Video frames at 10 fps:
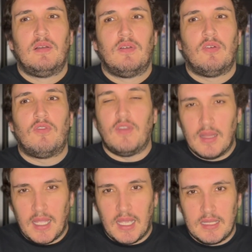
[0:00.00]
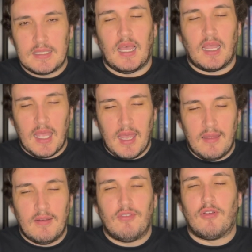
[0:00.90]
feelings,
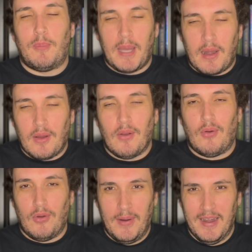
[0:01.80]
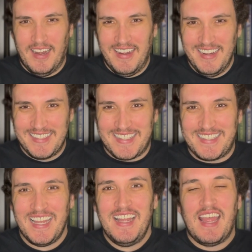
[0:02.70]
again, for better or worse.
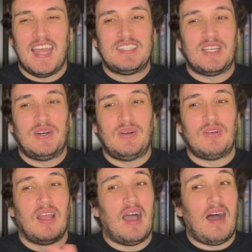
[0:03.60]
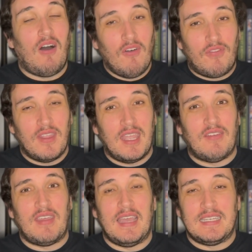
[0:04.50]
And so hopefully if
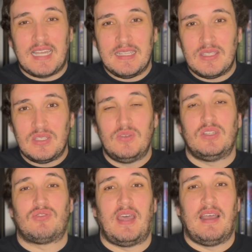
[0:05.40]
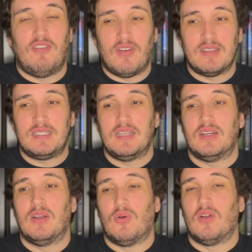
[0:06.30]
that entices you to try out
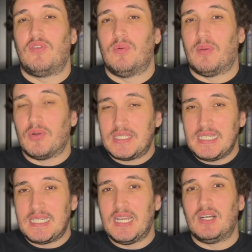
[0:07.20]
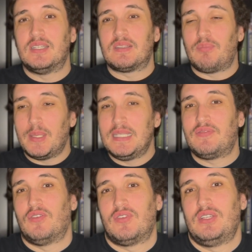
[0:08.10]
Farseer, or if you want more details, please
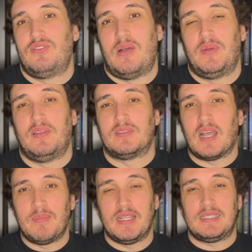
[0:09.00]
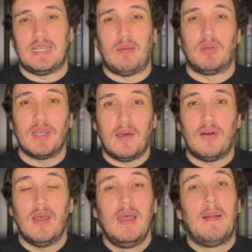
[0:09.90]
feel free to drop in those comments down
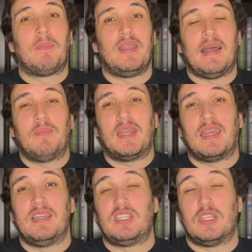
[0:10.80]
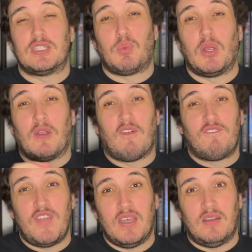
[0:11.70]
below. But now I'm going to get into the
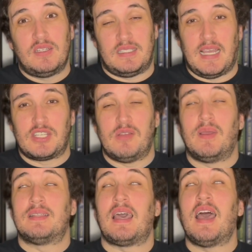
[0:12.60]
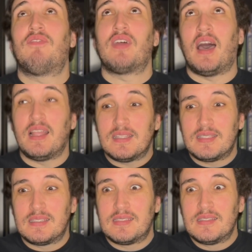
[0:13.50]
spoiler-filled section because I have
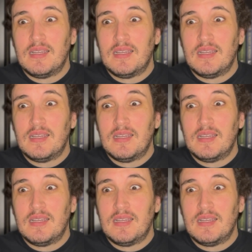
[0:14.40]
thoughts